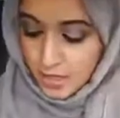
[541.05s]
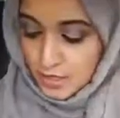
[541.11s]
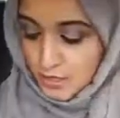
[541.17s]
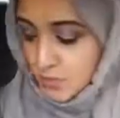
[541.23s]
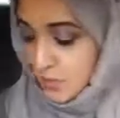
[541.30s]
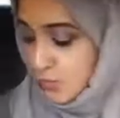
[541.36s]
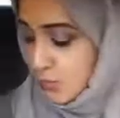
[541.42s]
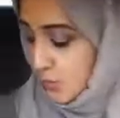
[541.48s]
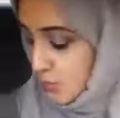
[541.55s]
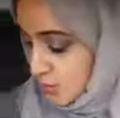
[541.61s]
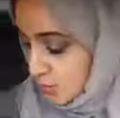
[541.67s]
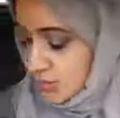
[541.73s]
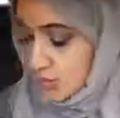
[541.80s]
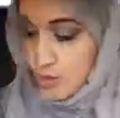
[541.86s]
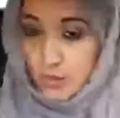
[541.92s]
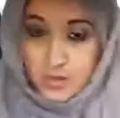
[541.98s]
So go
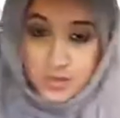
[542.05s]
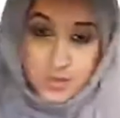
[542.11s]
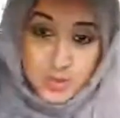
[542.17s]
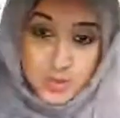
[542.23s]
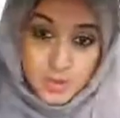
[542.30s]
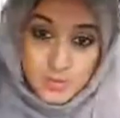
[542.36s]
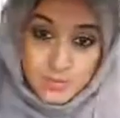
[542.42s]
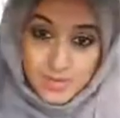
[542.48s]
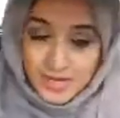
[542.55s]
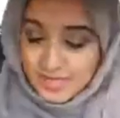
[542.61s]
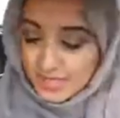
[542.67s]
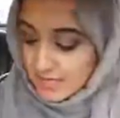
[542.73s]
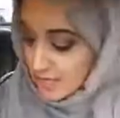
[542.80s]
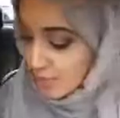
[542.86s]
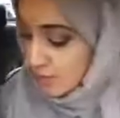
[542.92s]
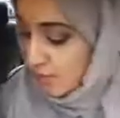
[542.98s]
slow to go
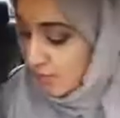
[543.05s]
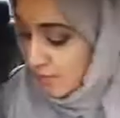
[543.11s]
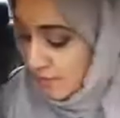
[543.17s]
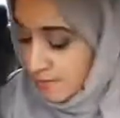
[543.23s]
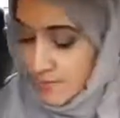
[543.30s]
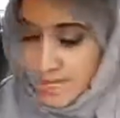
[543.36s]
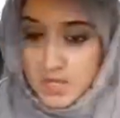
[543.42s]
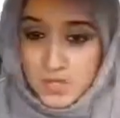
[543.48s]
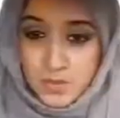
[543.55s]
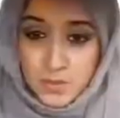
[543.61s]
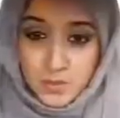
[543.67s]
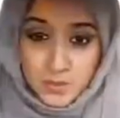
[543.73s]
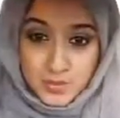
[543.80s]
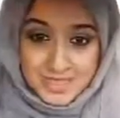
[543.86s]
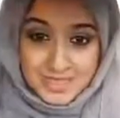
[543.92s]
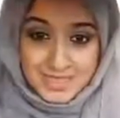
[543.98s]
fast is what my mentor
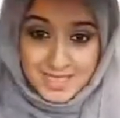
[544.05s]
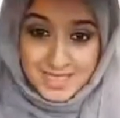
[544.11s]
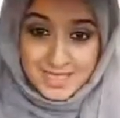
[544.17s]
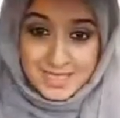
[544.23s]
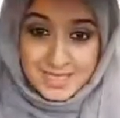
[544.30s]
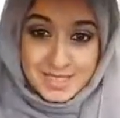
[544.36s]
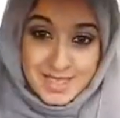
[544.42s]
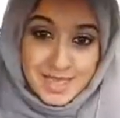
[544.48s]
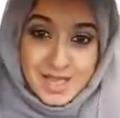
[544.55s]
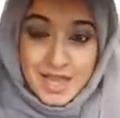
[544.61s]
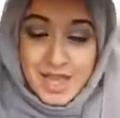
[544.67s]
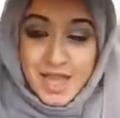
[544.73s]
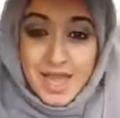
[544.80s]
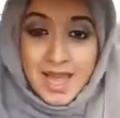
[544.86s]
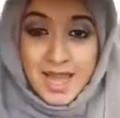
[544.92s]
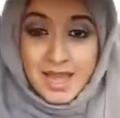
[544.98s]
always says,
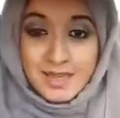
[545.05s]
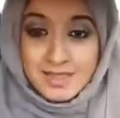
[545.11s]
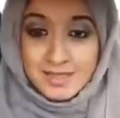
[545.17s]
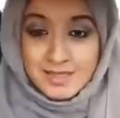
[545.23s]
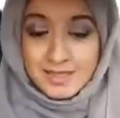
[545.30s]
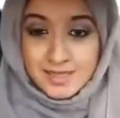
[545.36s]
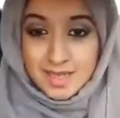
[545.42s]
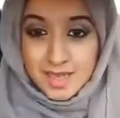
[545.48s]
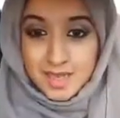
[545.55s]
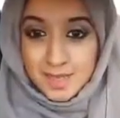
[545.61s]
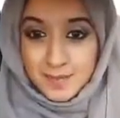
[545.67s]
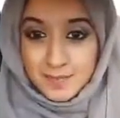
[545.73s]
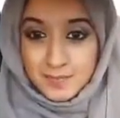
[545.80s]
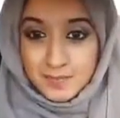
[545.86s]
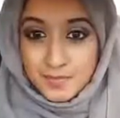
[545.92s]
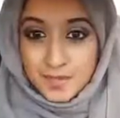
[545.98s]
and
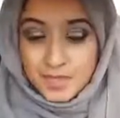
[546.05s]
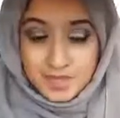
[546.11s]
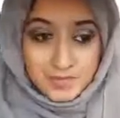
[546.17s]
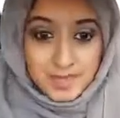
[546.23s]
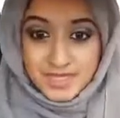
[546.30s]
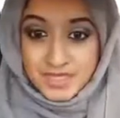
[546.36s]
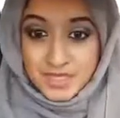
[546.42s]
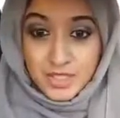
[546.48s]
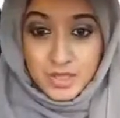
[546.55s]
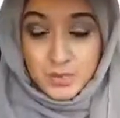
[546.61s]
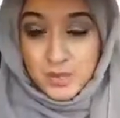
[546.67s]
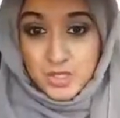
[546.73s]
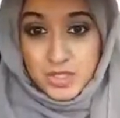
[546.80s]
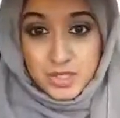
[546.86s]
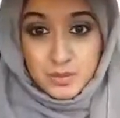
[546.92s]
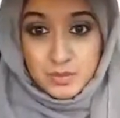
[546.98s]
it's the best thing you
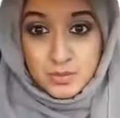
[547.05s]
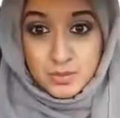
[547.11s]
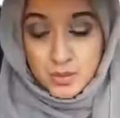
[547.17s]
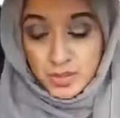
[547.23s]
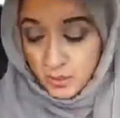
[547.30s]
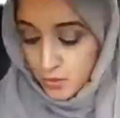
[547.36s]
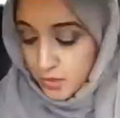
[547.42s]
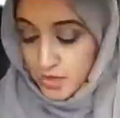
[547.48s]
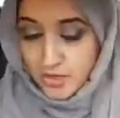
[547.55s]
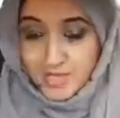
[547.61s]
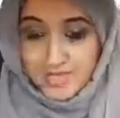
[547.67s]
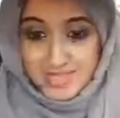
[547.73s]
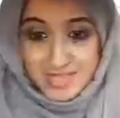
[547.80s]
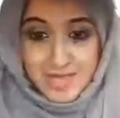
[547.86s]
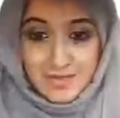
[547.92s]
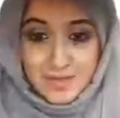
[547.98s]
would do. When you work on
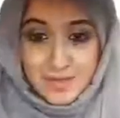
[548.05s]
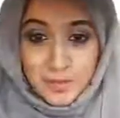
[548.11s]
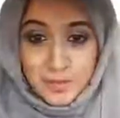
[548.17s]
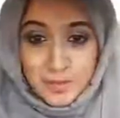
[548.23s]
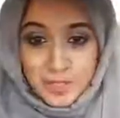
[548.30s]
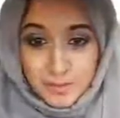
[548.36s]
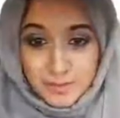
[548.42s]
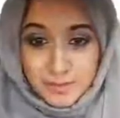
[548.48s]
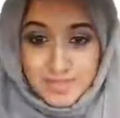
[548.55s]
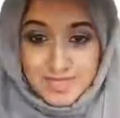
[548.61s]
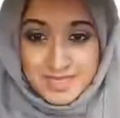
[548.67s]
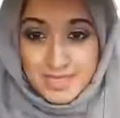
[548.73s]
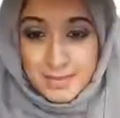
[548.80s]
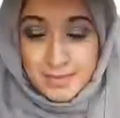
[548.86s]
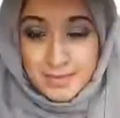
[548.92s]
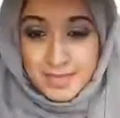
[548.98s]
yourself, you work on your
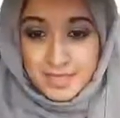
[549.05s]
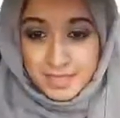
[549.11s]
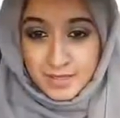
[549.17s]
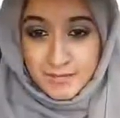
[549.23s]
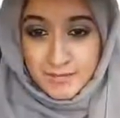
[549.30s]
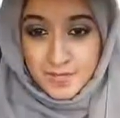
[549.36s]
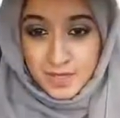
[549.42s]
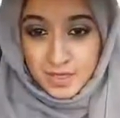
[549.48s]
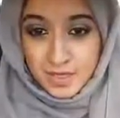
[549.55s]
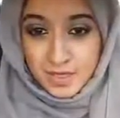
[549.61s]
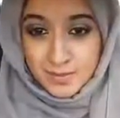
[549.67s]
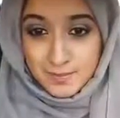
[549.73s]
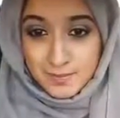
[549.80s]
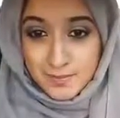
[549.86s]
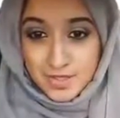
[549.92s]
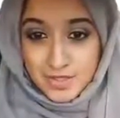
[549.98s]
business, you're building
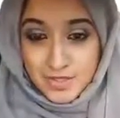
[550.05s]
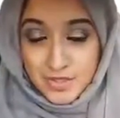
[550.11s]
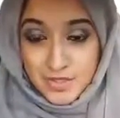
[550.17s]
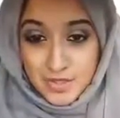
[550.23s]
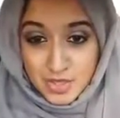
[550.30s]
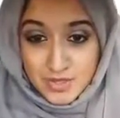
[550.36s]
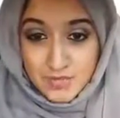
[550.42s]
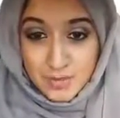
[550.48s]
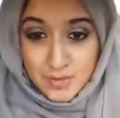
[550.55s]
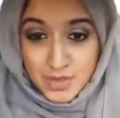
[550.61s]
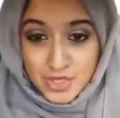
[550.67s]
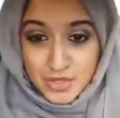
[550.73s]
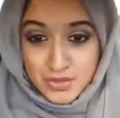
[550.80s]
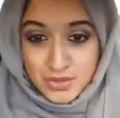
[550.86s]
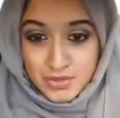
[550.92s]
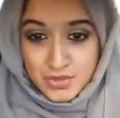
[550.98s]
a solid
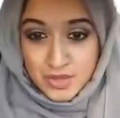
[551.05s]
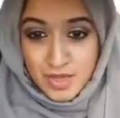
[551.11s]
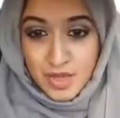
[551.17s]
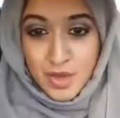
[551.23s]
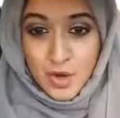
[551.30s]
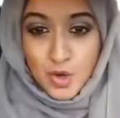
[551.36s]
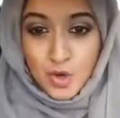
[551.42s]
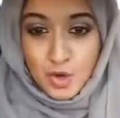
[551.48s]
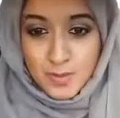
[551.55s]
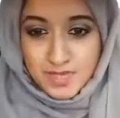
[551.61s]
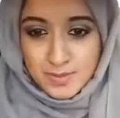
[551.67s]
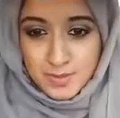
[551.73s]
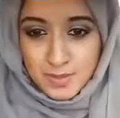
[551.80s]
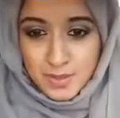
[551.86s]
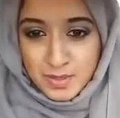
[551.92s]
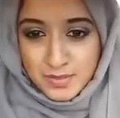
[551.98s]
foundation. Hope
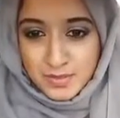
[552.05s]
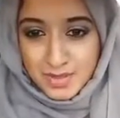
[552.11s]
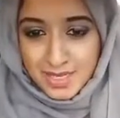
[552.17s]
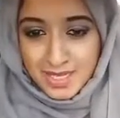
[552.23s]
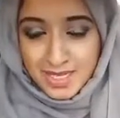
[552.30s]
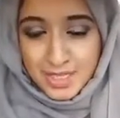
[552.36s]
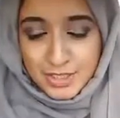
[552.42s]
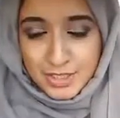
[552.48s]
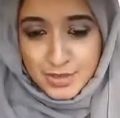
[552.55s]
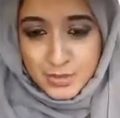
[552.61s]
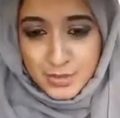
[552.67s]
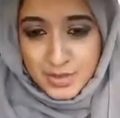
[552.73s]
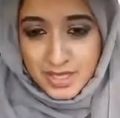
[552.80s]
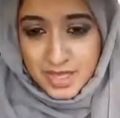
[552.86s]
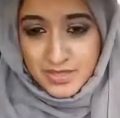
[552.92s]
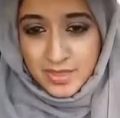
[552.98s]
that's been useful. I'll catch you
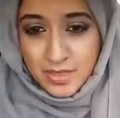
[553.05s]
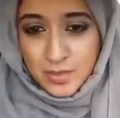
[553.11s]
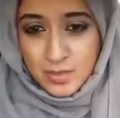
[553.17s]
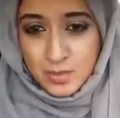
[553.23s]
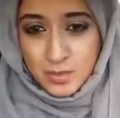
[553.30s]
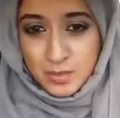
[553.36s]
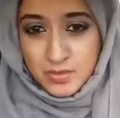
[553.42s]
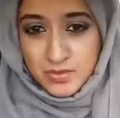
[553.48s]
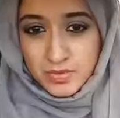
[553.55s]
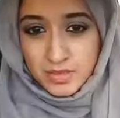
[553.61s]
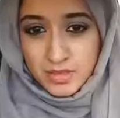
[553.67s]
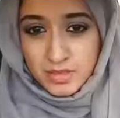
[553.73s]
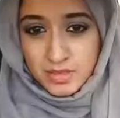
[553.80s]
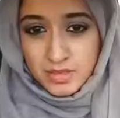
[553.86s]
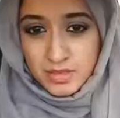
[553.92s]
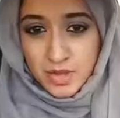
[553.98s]
all later. Thank you so much for
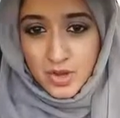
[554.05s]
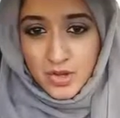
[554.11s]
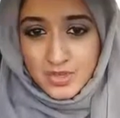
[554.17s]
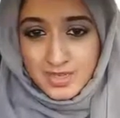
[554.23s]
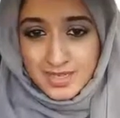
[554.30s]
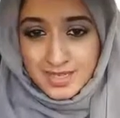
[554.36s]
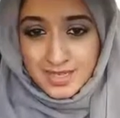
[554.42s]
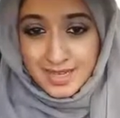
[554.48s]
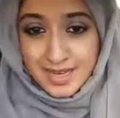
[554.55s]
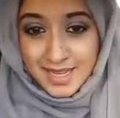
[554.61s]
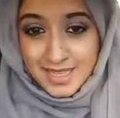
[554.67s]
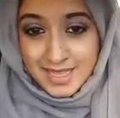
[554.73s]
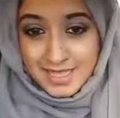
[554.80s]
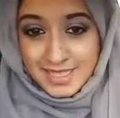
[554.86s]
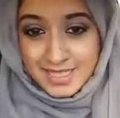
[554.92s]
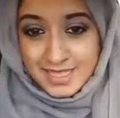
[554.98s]
the hearts and
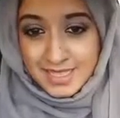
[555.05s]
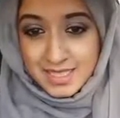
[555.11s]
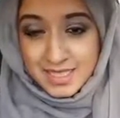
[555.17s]
likes.